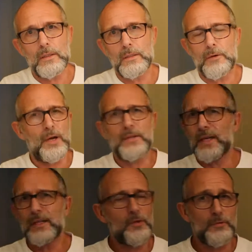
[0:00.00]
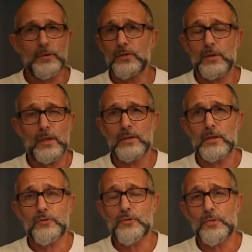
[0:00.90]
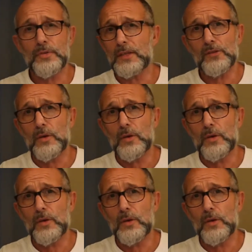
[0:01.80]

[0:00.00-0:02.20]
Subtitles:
There either is or there isn't a truth. That's